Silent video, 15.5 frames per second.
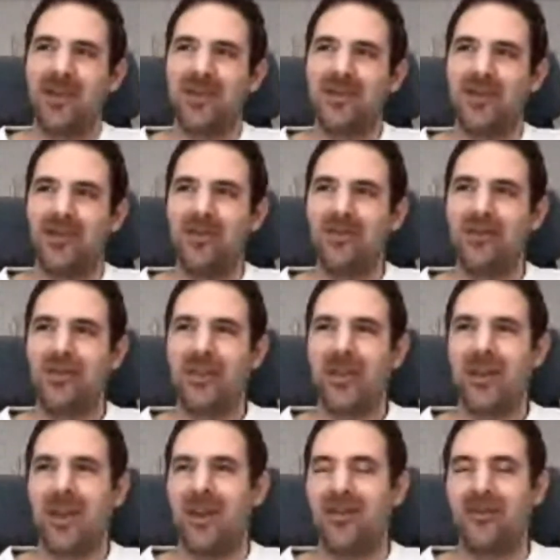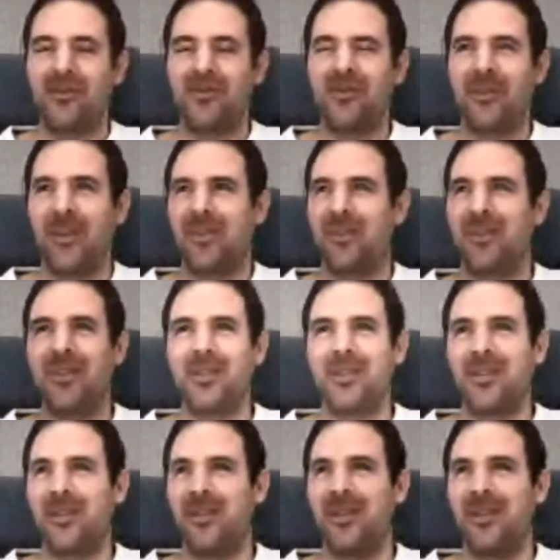So you can have, I
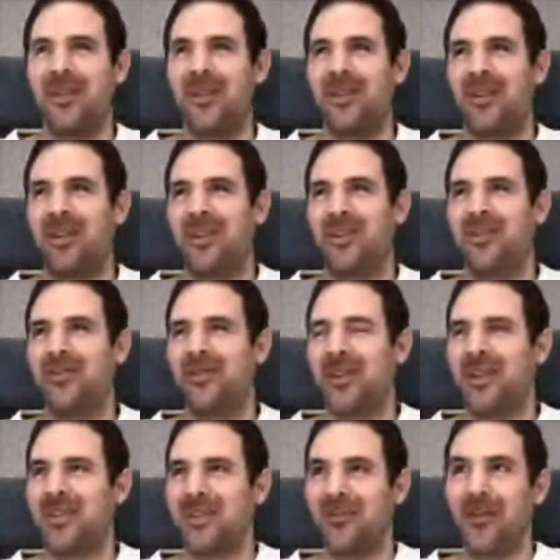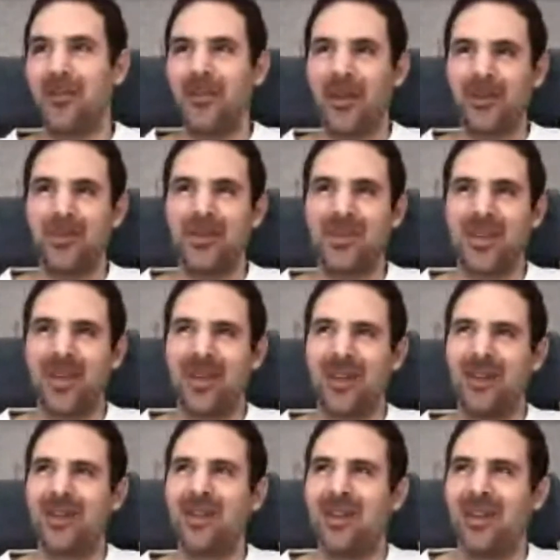think, infinites, if I'm not
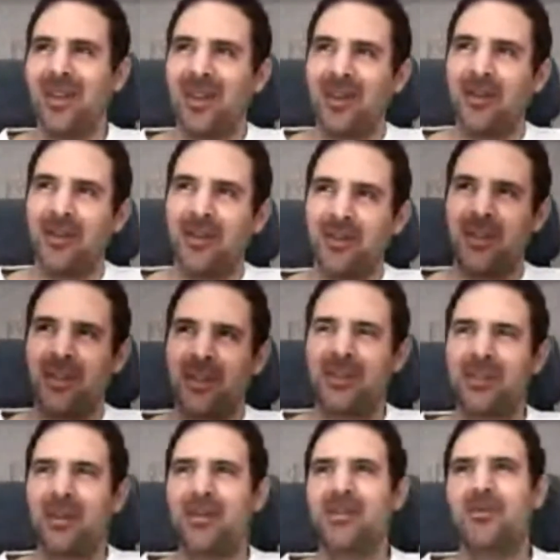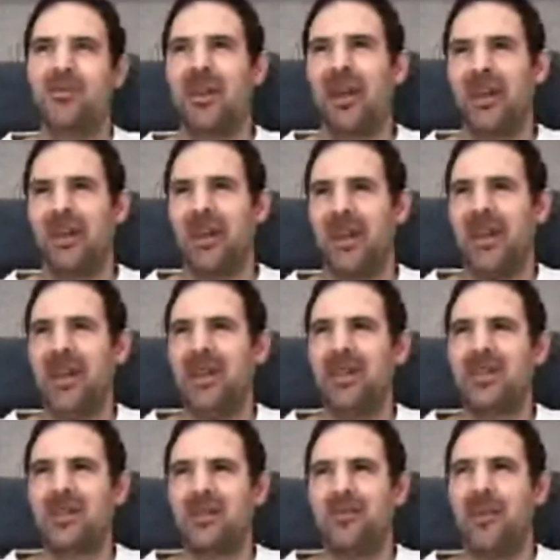mistaken. They started with like
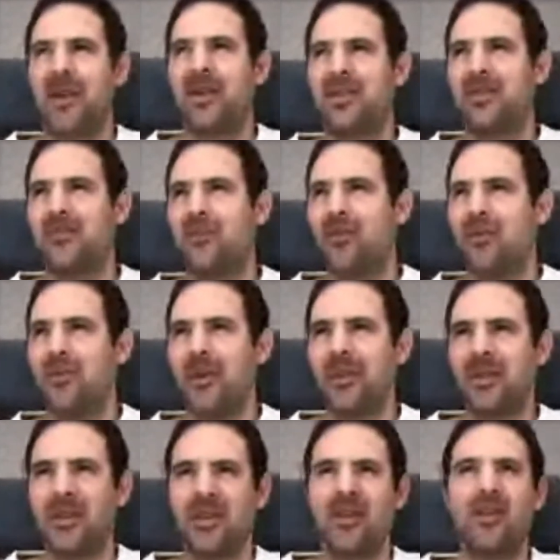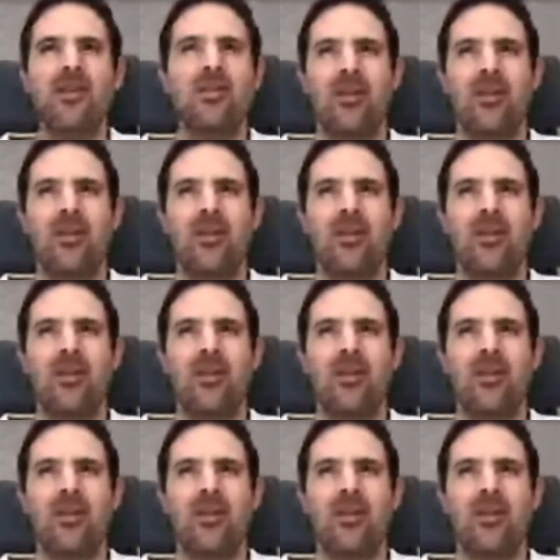8 maximum, but can